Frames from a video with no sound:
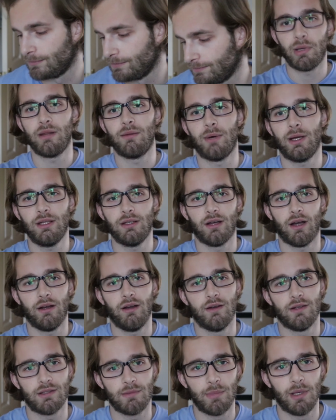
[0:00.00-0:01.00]
By the way, I
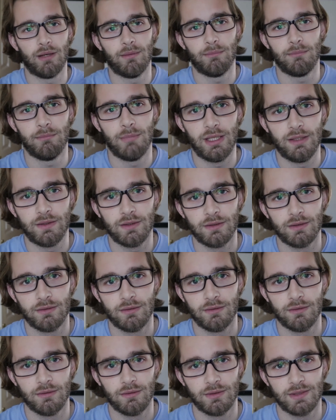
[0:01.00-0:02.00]
know it's a bit mid
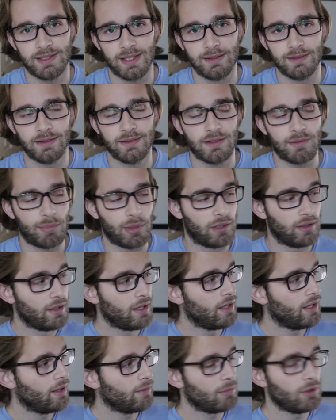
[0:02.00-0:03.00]
sentence, but
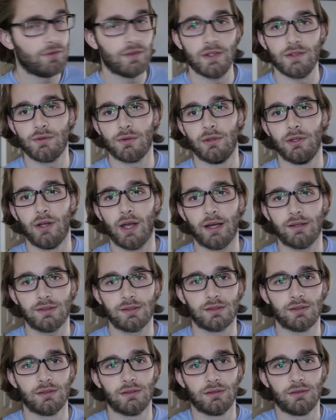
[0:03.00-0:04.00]
moved into a new
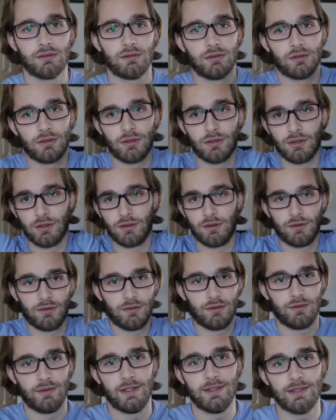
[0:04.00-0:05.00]
house.
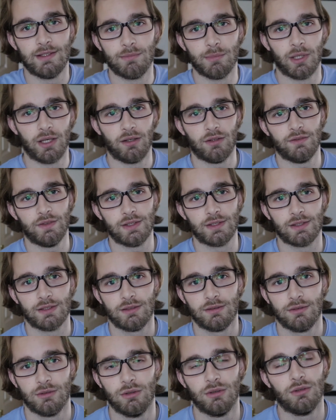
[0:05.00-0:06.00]
This is my office,
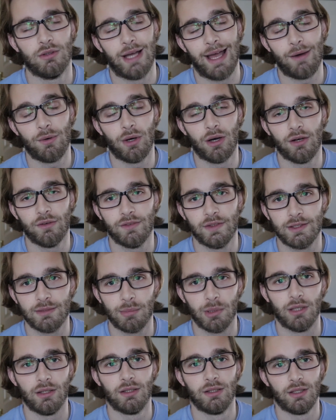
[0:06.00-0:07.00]
or our office,
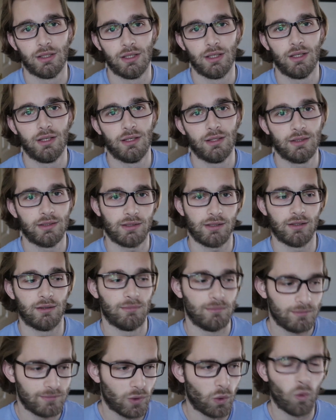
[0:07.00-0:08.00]
but it's got
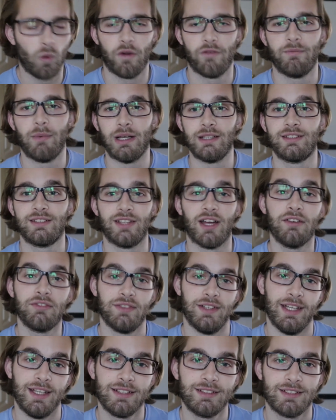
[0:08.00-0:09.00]
all of my stuff
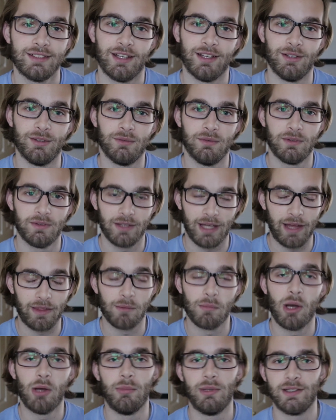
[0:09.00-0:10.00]
in it, so at
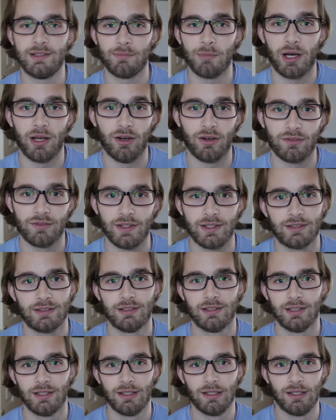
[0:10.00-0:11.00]
the moment it's my office.
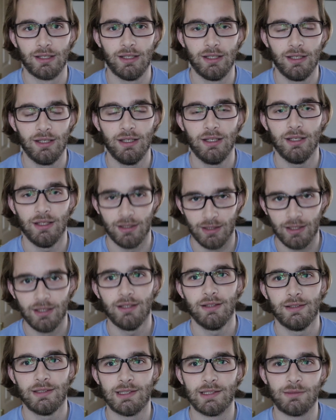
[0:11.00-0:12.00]

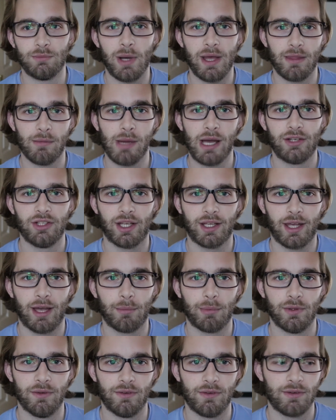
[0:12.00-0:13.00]
This is where the magic
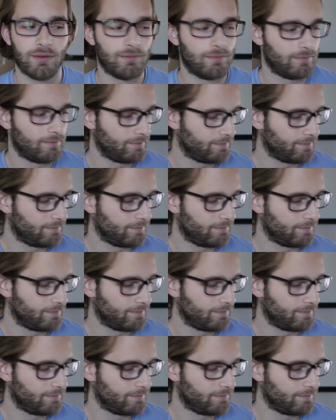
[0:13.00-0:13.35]
happens.